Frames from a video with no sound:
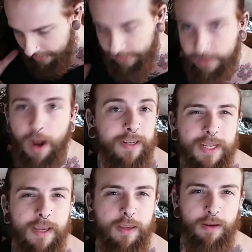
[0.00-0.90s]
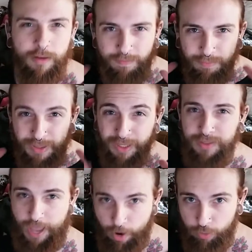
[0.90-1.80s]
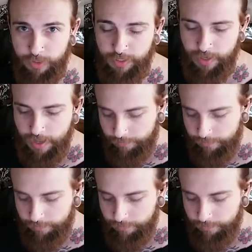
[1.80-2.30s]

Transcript: you've got to take your plugs out